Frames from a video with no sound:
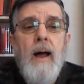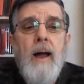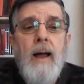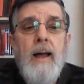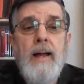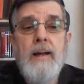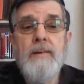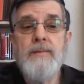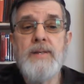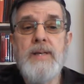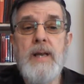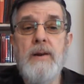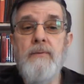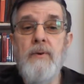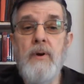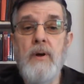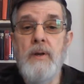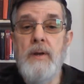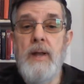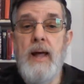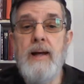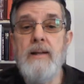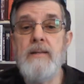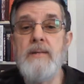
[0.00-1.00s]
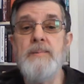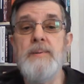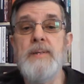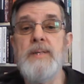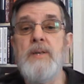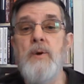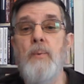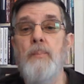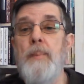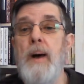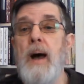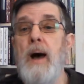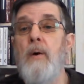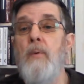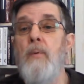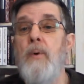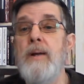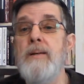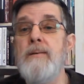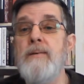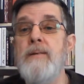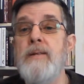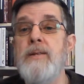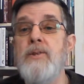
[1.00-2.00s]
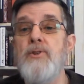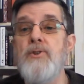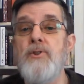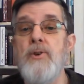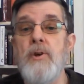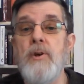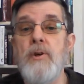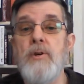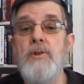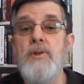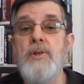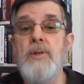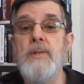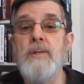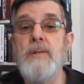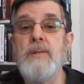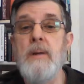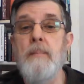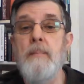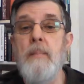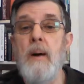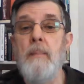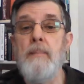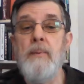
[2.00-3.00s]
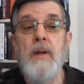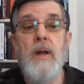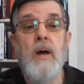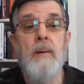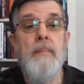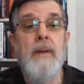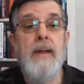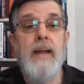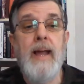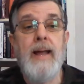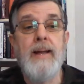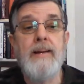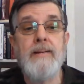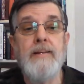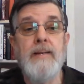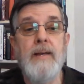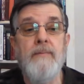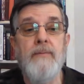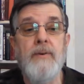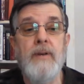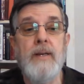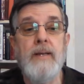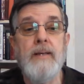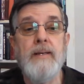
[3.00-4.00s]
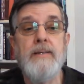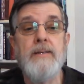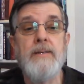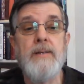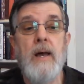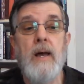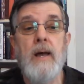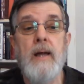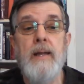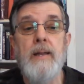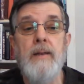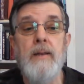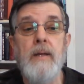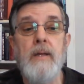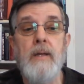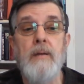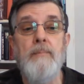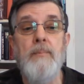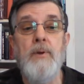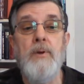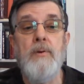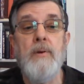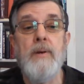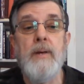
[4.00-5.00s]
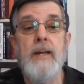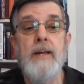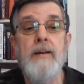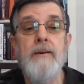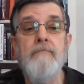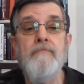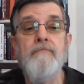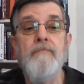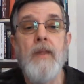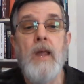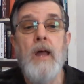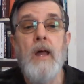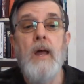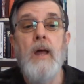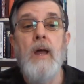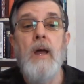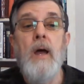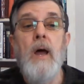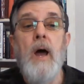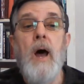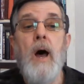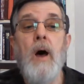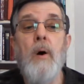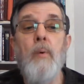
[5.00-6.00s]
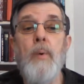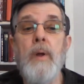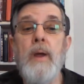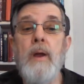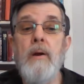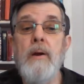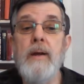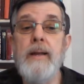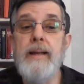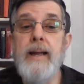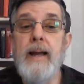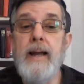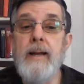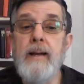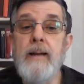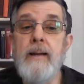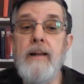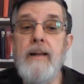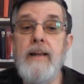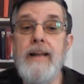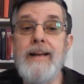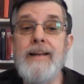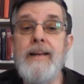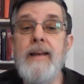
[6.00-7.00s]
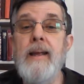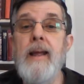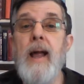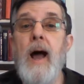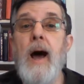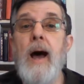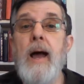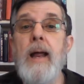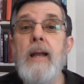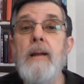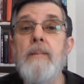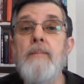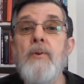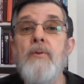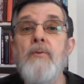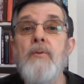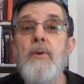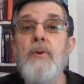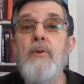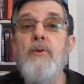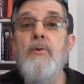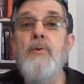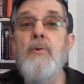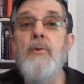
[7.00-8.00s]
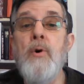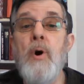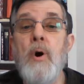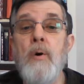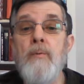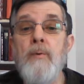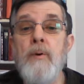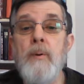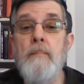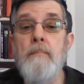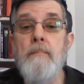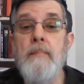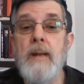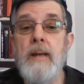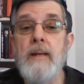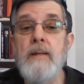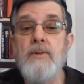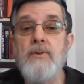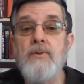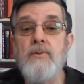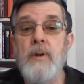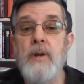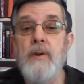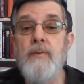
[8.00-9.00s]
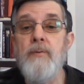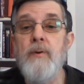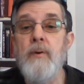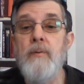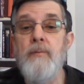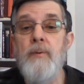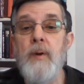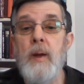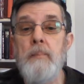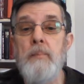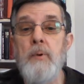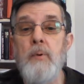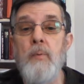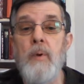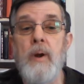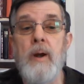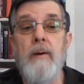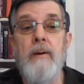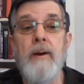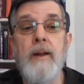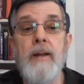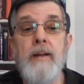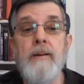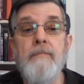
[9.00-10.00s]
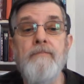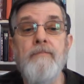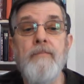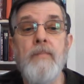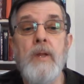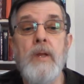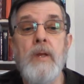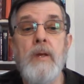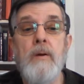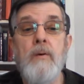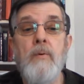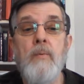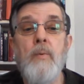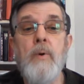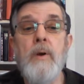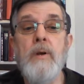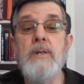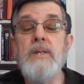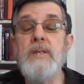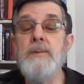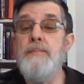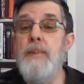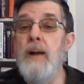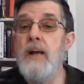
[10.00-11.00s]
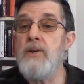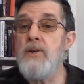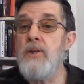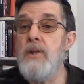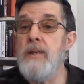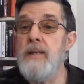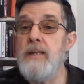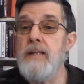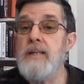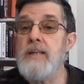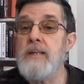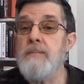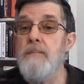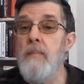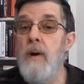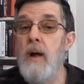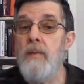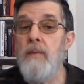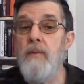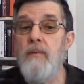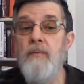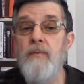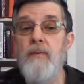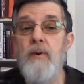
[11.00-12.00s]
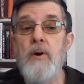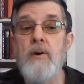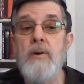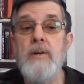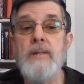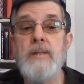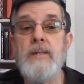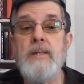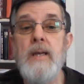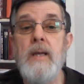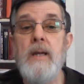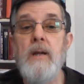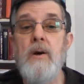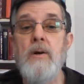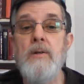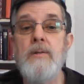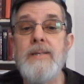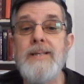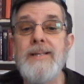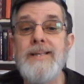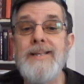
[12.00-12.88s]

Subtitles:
I have several announcements about Wesley Church and some upcoming activities in the community. We are again collecting items for do-over ministry for February. We are especially this month focusing on